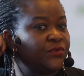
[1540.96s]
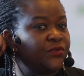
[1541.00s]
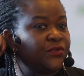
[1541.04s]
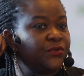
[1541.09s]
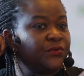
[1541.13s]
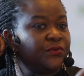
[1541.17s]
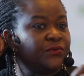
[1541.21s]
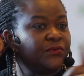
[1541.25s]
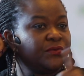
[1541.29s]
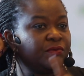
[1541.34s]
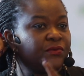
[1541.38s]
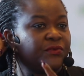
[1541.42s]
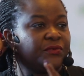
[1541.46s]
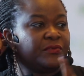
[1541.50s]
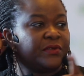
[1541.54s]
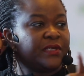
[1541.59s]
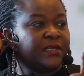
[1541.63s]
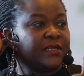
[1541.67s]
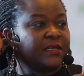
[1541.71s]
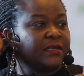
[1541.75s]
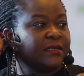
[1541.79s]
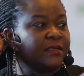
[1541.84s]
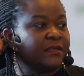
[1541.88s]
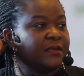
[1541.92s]
2,
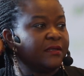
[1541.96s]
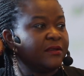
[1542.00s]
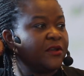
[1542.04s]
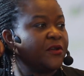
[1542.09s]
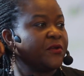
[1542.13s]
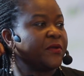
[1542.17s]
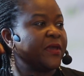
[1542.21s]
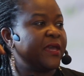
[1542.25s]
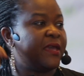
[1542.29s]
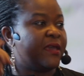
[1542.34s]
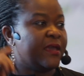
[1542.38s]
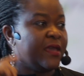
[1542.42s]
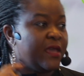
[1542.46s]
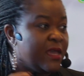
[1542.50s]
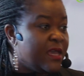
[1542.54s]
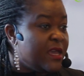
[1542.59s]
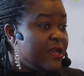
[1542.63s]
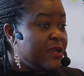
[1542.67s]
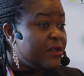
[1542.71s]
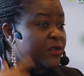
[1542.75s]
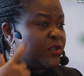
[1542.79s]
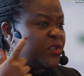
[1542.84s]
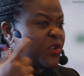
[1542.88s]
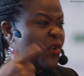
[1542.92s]
3. Okay.
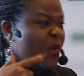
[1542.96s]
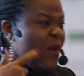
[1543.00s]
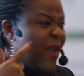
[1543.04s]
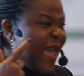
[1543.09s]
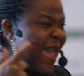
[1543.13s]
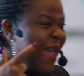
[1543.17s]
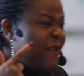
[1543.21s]
So